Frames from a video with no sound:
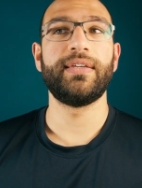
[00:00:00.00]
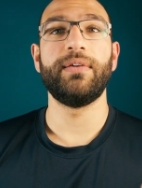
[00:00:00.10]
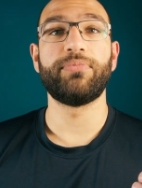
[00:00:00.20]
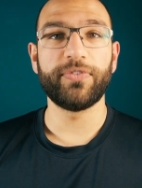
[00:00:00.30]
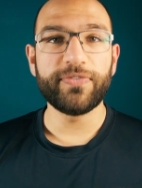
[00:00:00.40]

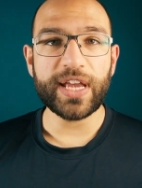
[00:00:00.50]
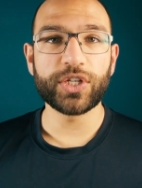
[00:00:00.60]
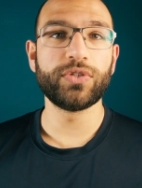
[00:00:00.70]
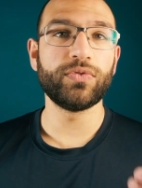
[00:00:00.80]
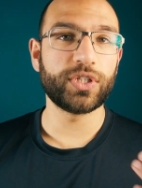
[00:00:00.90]
a
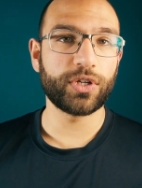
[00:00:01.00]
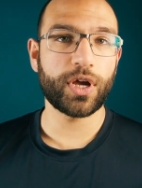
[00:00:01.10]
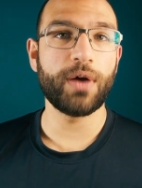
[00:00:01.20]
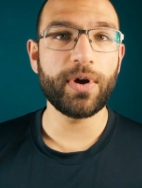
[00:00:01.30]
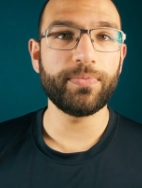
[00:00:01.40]
professional to
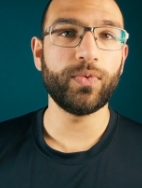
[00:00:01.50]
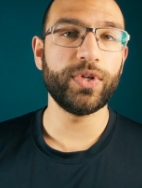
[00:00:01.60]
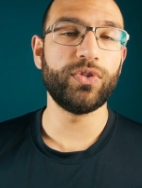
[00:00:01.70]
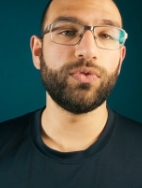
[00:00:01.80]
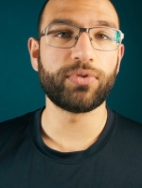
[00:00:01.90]
come up
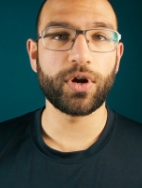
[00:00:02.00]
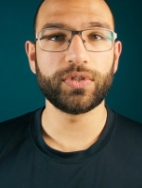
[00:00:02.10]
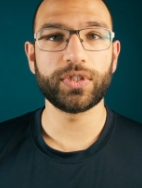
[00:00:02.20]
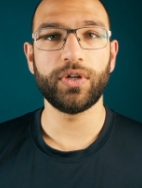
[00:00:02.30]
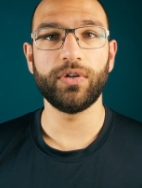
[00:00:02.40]
with your
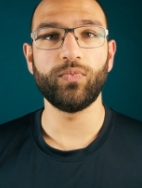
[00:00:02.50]
protocol